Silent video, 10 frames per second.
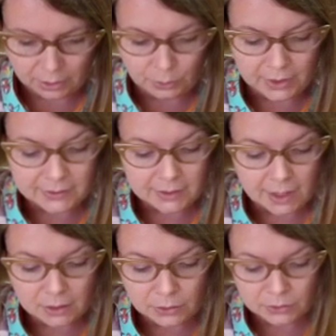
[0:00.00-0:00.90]
While
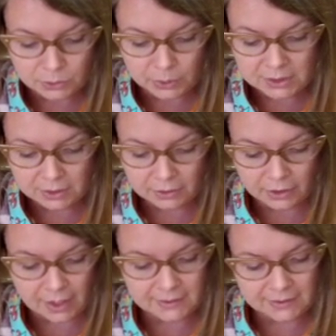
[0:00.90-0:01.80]
Sadako squinted her
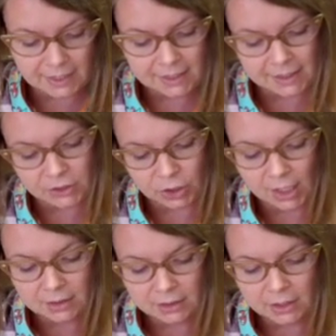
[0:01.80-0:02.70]
eyes tightly
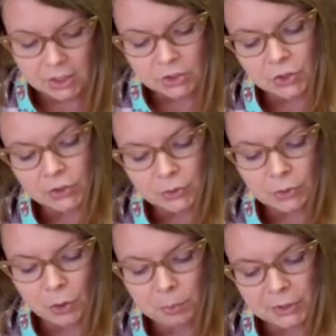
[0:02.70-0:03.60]
shut,
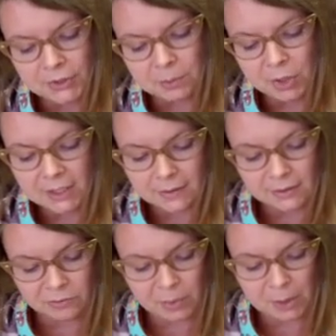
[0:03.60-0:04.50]
Chizuko put some pieces
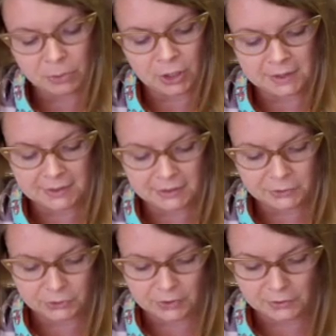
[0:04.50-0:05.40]
of paper and
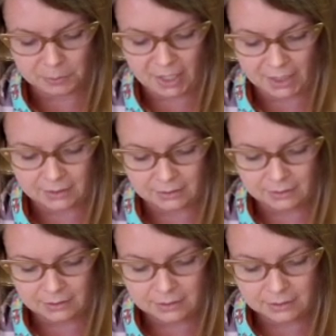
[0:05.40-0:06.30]
scissors on the bed.
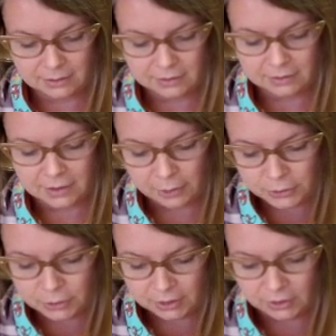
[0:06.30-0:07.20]
"Now
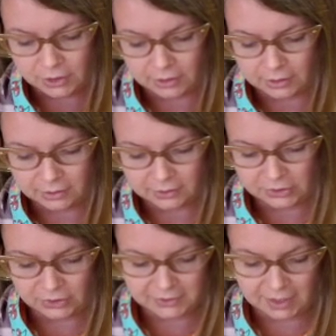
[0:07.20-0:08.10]
you can look,"
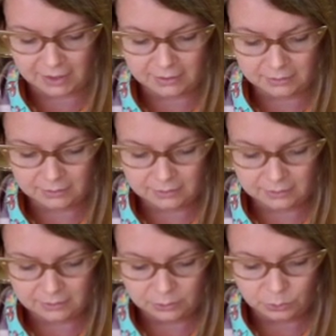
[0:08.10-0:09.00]
she said.
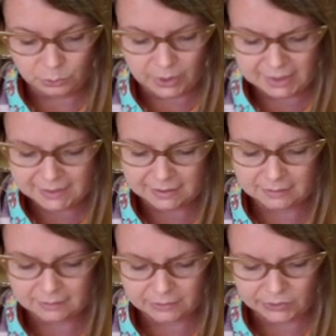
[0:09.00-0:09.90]
"What is it?"
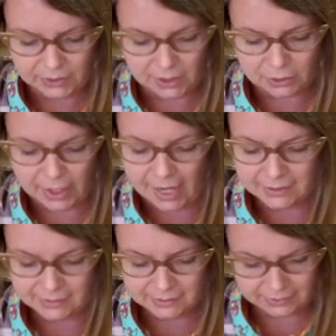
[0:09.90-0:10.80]
Sadako
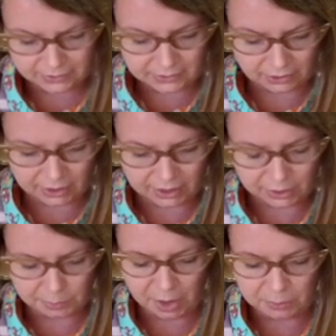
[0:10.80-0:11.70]
asked, staring at
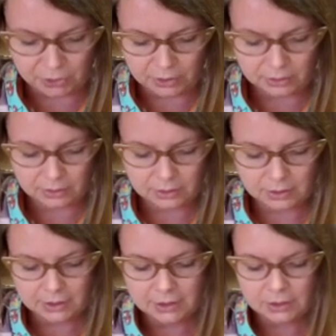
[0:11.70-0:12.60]
the paper.
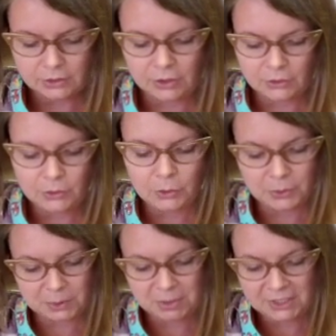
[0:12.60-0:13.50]
Chizuko
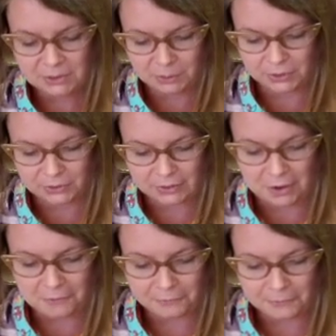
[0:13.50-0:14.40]
was pleased with
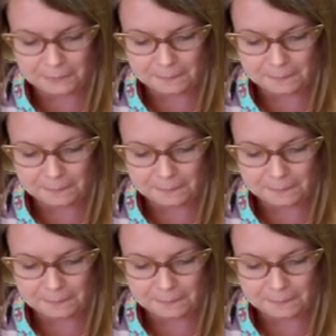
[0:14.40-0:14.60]
herself.